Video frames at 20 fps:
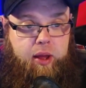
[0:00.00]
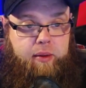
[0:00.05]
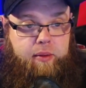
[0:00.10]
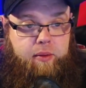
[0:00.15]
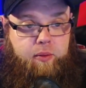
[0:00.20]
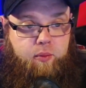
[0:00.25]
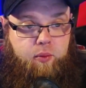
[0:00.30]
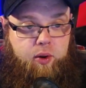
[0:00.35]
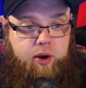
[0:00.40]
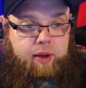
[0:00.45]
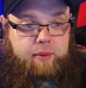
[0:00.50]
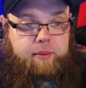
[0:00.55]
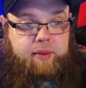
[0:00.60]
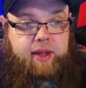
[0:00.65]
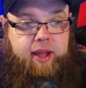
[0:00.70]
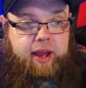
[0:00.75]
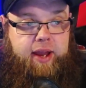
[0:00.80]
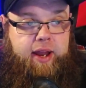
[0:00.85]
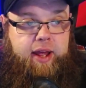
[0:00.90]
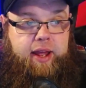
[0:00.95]
What I'm
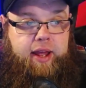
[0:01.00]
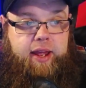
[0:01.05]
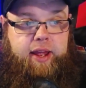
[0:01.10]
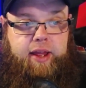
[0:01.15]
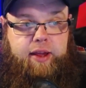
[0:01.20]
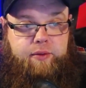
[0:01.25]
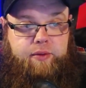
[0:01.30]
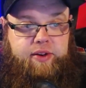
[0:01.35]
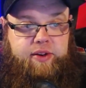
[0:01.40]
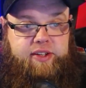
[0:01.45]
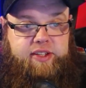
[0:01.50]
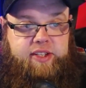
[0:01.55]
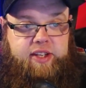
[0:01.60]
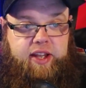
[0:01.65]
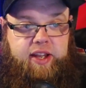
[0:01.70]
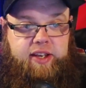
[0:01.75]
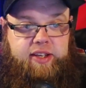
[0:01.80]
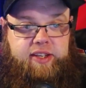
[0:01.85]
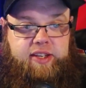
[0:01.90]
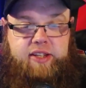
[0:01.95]
getting at here is
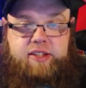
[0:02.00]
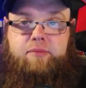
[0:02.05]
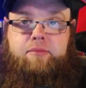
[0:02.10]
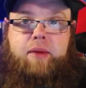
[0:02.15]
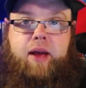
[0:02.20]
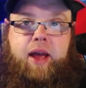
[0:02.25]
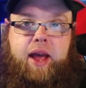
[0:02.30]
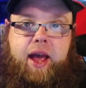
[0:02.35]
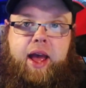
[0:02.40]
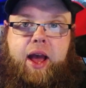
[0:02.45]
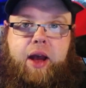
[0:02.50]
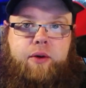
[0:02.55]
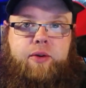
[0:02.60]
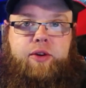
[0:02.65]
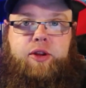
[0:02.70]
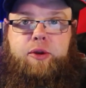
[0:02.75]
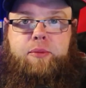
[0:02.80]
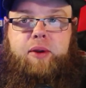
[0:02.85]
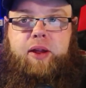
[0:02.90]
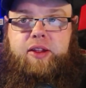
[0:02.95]
that it doesn't matter how
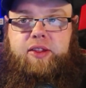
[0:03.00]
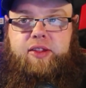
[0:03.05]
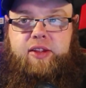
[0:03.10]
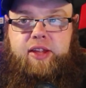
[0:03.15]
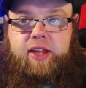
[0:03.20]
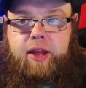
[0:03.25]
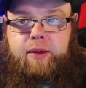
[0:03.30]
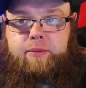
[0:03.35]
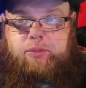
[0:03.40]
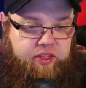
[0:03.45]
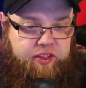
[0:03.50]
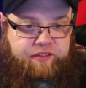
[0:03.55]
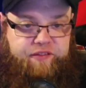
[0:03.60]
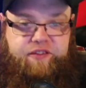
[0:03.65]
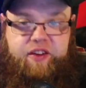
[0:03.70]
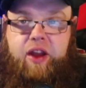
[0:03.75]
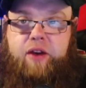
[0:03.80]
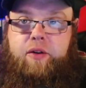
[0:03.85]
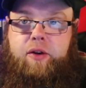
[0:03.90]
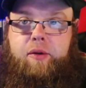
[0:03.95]
you play the game, the
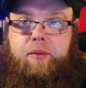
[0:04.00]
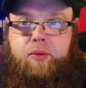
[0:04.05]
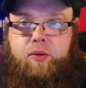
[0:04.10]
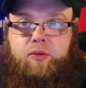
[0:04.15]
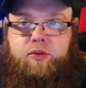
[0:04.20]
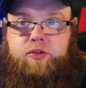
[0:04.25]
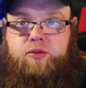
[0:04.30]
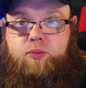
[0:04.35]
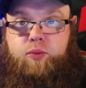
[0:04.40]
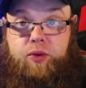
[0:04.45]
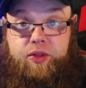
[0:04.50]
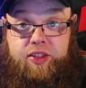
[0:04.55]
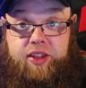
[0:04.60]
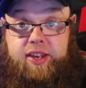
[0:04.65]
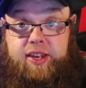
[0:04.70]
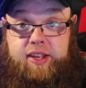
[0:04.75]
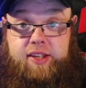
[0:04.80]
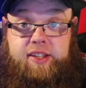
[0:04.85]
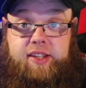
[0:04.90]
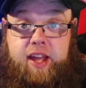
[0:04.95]
variables
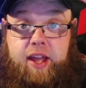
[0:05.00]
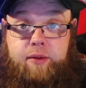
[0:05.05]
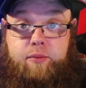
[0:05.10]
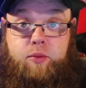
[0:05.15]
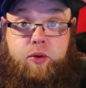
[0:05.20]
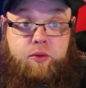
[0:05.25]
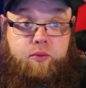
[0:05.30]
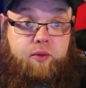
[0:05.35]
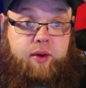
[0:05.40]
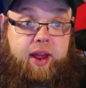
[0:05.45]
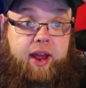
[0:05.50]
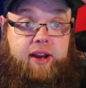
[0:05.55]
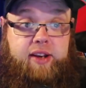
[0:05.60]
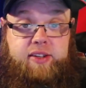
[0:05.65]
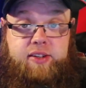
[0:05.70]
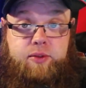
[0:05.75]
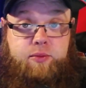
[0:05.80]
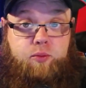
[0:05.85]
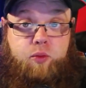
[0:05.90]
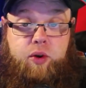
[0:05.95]
within this game will react
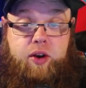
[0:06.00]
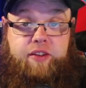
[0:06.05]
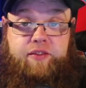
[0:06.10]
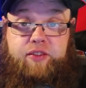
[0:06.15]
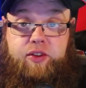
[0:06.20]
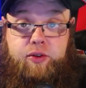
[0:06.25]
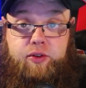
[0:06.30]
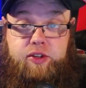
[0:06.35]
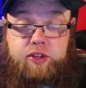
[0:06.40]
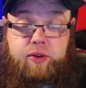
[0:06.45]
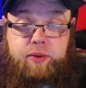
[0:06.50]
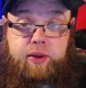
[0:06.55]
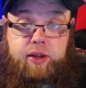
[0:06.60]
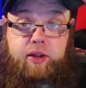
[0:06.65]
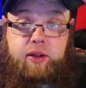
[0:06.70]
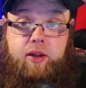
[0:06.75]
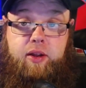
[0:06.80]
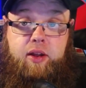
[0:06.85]
to whatever you're doing.